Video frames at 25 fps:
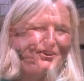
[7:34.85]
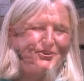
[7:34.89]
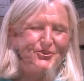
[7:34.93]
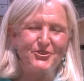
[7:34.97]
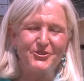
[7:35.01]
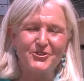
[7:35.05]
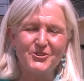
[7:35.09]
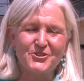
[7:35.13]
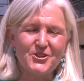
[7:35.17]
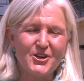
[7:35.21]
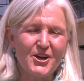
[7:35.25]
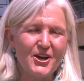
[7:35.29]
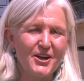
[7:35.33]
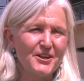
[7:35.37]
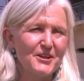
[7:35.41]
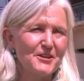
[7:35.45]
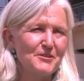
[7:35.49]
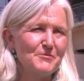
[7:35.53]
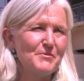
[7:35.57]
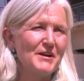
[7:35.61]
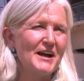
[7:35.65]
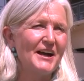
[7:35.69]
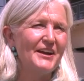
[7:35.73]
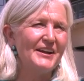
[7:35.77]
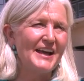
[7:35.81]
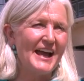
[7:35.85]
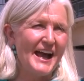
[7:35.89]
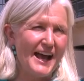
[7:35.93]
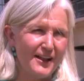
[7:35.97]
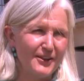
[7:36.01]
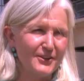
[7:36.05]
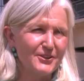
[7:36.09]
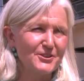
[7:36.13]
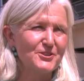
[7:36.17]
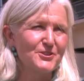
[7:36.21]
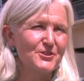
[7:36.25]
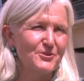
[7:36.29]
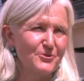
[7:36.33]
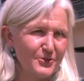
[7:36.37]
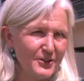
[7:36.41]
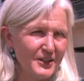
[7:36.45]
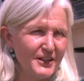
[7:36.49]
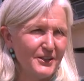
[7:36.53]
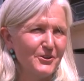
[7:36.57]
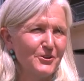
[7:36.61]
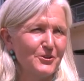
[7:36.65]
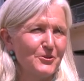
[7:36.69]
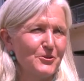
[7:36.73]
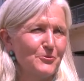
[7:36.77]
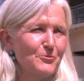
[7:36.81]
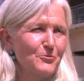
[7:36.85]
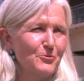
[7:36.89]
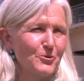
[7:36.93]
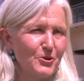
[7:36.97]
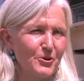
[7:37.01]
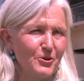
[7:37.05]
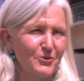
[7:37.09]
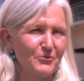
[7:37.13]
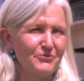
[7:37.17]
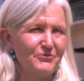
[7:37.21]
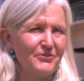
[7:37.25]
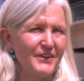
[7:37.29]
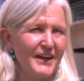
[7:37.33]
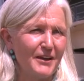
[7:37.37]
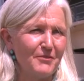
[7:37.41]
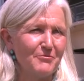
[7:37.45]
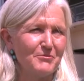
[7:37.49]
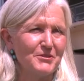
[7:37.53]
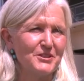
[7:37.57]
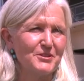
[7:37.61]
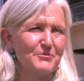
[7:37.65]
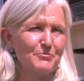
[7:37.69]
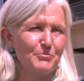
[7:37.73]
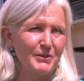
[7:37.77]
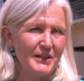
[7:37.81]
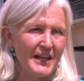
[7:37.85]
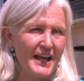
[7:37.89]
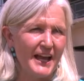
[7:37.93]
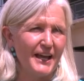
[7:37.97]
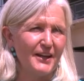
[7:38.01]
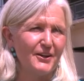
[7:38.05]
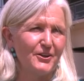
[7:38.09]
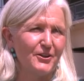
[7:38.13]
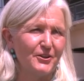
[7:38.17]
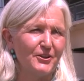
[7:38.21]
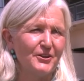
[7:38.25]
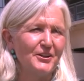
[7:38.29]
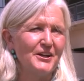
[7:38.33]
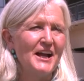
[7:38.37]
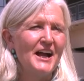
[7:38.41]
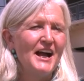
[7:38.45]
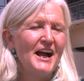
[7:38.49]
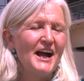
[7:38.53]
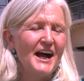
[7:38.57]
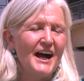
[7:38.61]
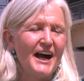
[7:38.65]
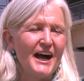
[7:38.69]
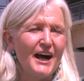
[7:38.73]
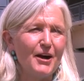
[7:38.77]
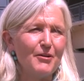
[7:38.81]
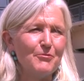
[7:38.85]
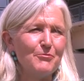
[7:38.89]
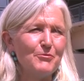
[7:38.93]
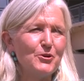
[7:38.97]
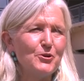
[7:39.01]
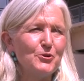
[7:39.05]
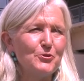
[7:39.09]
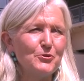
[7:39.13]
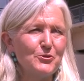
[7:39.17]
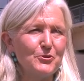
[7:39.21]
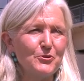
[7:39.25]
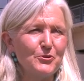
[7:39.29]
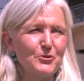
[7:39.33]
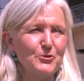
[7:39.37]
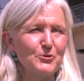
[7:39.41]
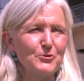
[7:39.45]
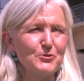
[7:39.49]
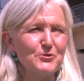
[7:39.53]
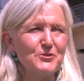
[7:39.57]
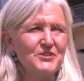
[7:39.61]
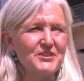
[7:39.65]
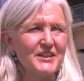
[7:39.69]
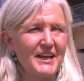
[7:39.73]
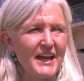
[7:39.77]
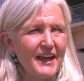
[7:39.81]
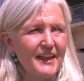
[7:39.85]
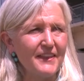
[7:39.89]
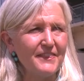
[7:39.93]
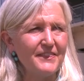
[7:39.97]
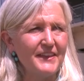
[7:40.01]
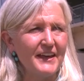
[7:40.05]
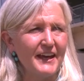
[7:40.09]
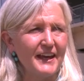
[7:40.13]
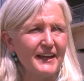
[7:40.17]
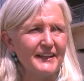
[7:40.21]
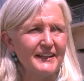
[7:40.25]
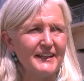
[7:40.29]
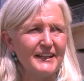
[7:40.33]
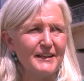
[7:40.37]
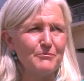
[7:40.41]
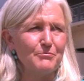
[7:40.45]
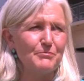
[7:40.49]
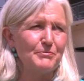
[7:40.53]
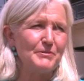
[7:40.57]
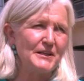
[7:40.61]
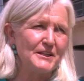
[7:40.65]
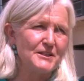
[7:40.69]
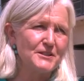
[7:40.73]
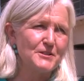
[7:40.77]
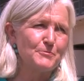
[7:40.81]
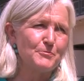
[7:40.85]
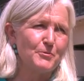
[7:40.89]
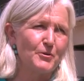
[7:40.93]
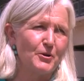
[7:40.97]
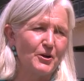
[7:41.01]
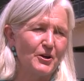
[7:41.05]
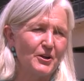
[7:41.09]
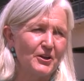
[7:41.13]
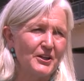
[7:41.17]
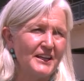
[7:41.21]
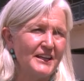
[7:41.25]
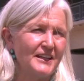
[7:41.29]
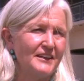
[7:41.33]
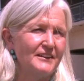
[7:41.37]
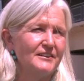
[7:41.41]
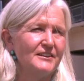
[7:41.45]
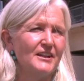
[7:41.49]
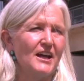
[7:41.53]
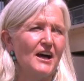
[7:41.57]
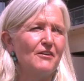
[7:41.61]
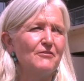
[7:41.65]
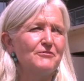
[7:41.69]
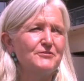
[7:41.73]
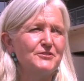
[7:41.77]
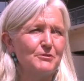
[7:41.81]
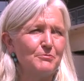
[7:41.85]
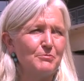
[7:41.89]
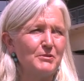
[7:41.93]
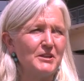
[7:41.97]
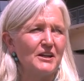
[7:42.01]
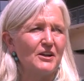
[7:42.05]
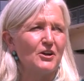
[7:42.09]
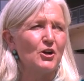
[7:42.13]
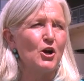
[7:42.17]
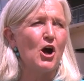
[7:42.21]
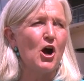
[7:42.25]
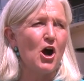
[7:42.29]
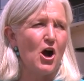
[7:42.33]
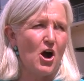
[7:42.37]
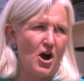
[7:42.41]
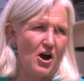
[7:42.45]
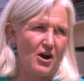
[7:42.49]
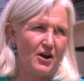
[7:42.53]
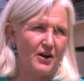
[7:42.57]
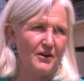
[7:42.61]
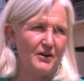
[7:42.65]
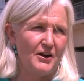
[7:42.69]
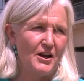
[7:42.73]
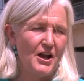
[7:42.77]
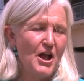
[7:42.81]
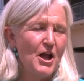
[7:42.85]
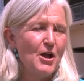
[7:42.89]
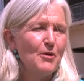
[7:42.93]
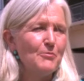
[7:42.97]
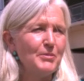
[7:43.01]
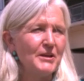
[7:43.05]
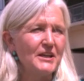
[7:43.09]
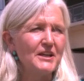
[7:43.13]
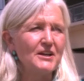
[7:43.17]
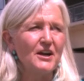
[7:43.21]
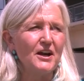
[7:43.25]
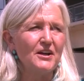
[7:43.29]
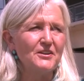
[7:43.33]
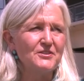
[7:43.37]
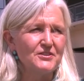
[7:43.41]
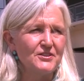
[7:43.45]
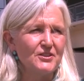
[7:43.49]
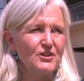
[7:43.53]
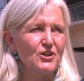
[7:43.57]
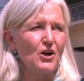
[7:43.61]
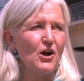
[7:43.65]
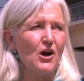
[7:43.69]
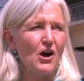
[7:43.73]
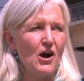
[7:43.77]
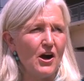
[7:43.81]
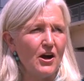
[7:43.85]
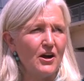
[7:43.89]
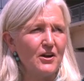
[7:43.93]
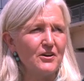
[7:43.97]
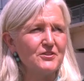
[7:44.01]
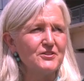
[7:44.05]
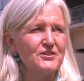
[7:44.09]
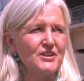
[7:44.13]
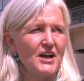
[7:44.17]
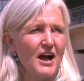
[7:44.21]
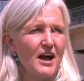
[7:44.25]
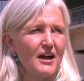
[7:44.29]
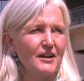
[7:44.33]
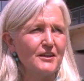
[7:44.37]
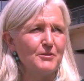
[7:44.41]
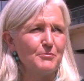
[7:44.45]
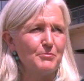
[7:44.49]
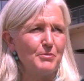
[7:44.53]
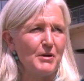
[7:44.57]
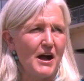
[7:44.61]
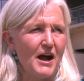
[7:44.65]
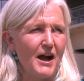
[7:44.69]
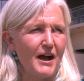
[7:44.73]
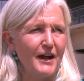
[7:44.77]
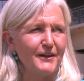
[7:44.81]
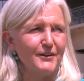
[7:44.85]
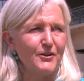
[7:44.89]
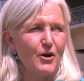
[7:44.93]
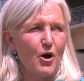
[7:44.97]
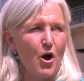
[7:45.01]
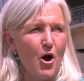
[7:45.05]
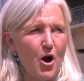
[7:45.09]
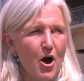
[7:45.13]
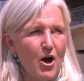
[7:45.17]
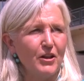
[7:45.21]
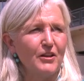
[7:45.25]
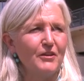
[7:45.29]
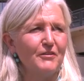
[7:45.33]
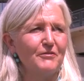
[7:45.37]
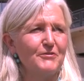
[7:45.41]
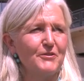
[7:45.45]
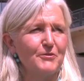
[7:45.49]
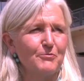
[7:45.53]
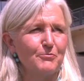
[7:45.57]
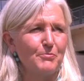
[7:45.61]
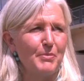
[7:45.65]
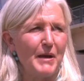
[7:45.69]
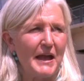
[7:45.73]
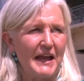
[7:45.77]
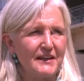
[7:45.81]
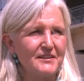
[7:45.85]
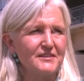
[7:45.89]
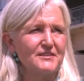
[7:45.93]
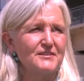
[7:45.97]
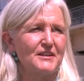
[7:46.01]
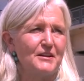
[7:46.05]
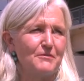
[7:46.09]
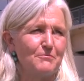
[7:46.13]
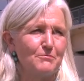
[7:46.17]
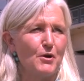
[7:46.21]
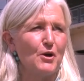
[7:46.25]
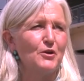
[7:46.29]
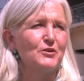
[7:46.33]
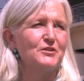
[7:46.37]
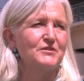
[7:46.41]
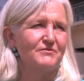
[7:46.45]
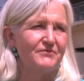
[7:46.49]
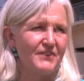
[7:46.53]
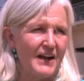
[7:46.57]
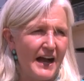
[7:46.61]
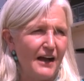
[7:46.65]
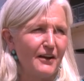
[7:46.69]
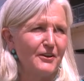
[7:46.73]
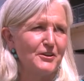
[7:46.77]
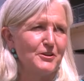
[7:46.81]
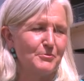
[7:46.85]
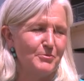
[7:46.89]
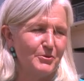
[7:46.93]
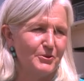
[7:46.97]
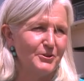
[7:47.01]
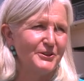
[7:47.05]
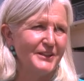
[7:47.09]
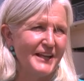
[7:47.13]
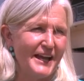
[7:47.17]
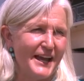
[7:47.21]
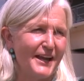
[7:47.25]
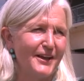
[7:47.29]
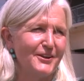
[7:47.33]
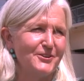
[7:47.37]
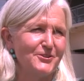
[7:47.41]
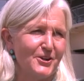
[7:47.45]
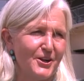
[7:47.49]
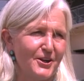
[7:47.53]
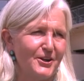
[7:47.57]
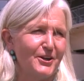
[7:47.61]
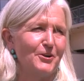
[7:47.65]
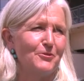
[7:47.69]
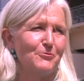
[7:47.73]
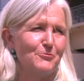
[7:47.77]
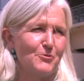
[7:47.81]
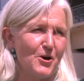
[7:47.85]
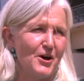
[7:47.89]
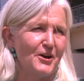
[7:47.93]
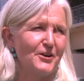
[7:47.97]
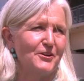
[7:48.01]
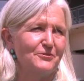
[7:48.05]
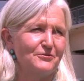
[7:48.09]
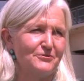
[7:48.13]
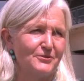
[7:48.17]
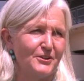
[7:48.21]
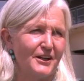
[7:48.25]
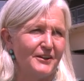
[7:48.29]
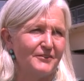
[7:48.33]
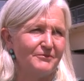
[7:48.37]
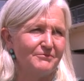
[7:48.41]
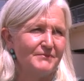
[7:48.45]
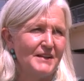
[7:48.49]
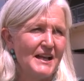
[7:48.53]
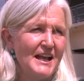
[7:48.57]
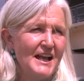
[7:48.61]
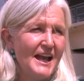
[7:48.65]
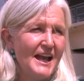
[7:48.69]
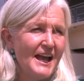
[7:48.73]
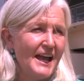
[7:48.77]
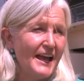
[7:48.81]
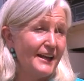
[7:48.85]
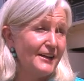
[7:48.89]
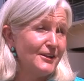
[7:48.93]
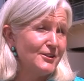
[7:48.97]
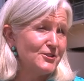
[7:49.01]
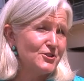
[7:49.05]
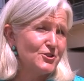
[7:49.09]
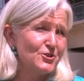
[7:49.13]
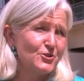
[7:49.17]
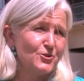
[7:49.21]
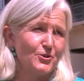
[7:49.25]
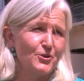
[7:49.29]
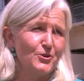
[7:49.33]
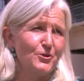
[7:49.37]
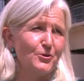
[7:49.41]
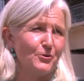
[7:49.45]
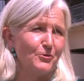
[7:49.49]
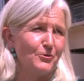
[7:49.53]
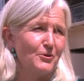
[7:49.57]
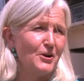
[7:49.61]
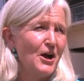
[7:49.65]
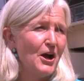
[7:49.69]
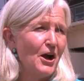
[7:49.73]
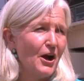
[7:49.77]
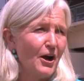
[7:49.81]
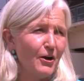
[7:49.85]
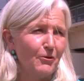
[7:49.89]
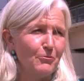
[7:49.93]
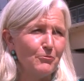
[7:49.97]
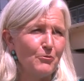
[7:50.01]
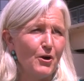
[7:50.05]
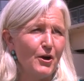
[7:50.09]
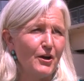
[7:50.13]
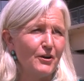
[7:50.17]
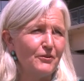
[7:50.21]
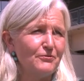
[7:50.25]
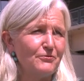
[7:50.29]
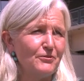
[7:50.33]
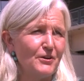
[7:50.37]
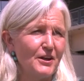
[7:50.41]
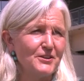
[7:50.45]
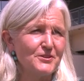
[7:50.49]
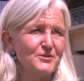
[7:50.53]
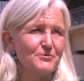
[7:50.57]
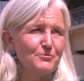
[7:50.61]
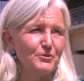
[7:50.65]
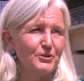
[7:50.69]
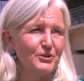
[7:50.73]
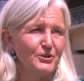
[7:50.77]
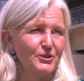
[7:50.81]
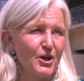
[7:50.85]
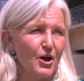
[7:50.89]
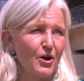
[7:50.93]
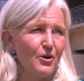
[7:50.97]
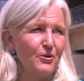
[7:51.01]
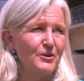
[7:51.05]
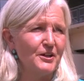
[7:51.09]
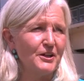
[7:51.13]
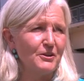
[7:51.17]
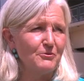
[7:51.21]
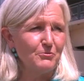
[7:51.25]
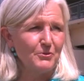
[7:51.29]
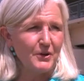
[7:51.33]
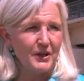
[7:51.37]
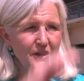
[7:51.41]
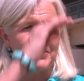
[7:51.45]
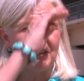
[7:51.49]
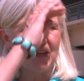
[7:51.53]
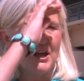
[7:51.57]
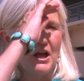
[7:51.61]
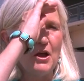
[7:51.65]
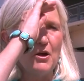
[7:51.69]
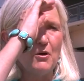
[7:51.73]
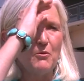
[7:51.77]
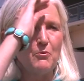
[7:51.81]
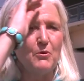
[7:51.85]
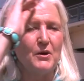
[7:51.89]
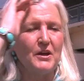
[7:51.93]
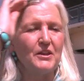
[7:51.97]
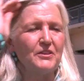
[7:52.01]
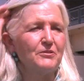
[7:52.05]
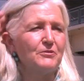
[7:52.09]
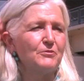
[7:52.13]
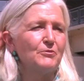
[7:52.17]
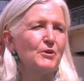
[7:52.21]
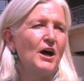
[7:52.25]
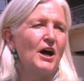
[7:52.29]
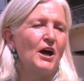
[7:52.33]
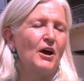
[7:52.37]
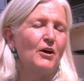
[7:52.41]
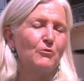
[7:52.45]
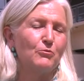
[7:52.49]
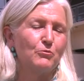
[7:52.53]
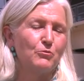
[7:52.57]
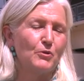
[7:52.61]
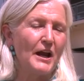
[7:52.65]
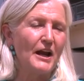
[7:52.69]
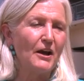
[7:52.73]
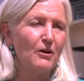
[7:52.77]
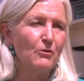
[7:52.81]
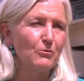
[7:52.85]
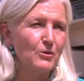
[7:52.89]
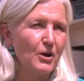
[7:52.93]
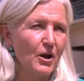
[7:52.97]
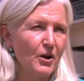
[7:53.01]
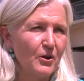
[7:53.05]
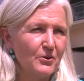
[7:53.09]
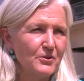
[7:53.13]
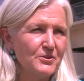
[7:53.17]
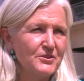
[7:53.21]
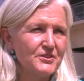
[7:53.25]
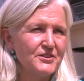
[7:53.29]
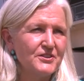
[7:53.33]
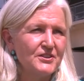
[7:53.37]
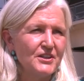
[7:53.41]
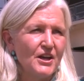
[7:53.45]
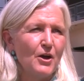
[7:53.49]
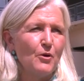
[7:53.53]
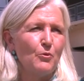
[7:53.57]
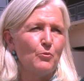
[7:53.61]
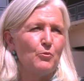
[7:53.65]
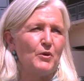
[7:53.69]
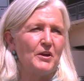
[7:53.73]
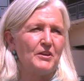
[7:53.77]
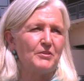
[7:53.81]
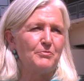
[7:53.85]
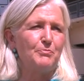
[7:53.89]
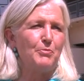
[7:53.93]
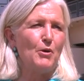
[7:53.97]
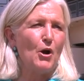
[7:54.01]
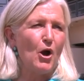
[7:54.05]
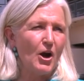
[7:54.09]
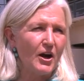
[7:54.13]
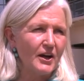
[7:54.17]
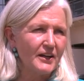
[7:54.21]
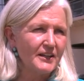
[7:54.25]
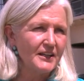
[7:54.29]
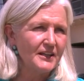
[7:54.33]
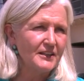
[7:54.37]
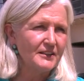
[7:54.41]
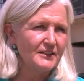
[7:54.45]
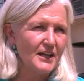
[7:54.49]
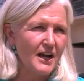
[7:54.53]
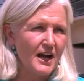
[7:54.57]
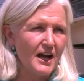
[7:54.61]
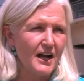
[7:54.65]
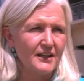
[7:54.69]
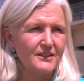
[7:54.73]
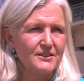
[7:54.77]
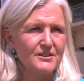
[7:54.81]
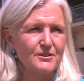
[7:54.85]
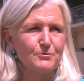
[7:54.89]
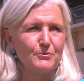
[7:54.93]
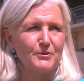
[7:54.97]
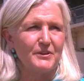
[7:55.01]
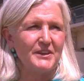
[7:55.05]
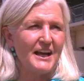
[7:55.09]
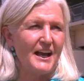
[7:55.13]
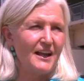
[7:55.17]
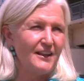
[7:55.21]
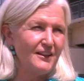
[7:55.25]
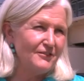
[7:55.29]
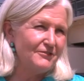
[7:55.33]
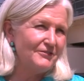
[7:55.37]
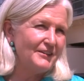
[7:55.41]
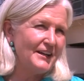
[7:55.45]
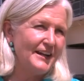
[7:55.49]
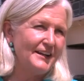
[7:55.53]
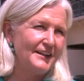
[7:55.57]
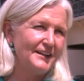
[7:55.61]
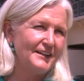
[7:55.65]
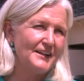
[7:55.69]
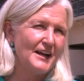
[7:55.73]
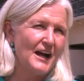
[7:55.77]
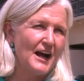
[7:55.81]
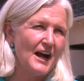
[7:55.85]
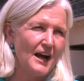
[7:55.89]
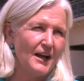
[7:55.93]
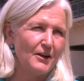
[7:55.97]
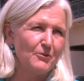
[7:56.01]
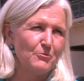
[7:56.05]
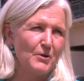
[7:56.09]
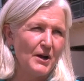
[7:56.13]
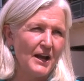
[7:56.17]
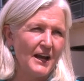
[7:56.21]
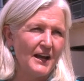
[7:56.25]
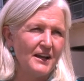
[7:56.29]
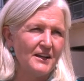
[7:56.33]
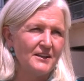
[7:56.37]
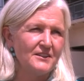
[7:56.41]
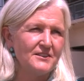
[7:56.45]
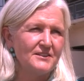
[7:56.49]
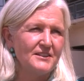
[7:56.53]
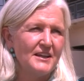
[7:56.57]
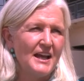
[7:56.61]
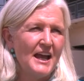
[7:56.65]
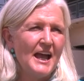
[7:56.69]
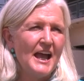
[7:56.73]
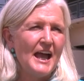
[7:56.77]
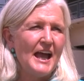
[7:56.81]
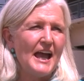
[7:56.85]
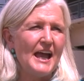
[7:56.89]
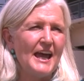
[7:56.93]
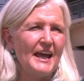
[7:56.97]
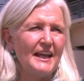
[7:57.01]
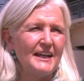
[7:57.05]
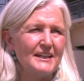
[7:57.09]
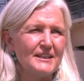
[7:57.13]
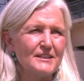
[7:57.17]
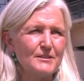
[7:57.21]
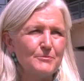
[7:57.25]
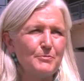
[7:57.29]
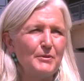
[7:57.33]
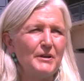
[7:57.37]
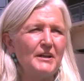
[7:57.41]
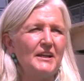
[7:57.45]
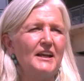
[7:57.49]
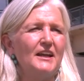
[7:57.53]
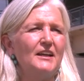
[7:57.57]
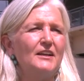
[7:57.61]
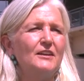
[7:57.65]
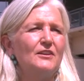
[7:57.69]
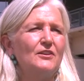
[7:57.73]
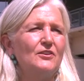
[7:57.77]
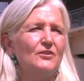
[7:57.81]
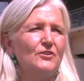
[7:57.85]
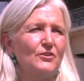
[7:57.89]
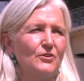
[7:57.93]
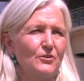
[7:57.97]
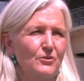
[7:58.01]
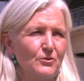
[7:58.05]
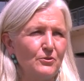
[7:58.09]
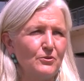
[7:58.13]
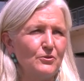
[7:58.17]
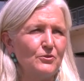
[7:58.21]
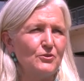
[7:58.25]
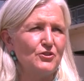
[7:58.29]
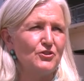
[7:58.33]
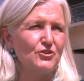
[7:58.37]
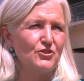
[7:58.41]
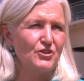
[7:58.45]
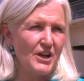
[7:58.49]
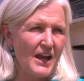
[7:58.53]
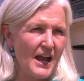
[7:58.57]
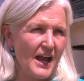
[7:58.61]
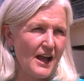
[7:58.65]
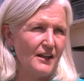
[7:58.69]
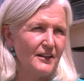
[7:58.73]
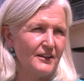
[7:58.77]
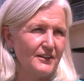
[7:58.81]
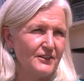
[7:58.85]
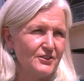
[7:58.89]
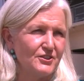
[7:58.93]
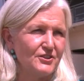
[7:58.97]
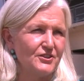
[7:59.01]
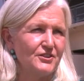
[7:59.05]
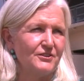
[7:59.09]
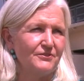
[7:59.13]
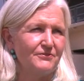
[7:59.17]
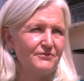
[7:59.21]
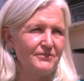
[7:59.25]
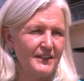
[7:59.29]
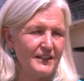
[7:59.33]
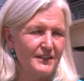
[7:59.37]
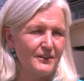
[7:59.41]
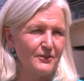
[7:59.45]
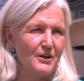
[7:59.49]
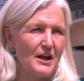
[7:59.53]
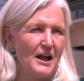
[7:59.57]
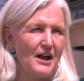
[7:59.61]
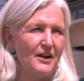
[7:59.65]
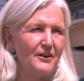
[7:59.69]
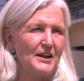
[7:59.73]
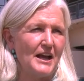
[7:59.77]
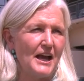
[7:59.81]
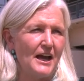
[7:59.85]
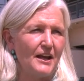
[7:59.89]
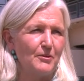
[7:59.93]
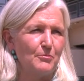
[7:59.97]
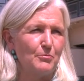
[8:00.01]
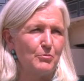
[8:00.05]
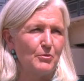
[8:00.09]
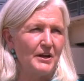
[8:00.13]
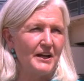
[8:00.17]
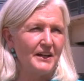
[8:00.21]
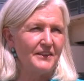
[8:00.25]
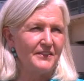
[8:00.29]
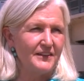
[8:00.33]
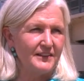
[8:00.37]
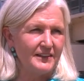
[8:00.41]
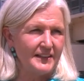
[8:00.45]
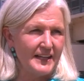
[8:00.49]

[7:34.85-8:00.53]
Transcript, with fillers: you're talking about Alex Krieger, the world famous planner, um, who, who said that in Pittsburgh he'd love to be a car because the cars occupied all of the best and most valuable land on our waterfront. And it's true. Our waterfronts were loaded with, with uh, railroads, with parking lots, with elevated highways, and it's been a huge challenge to figure out how to bring the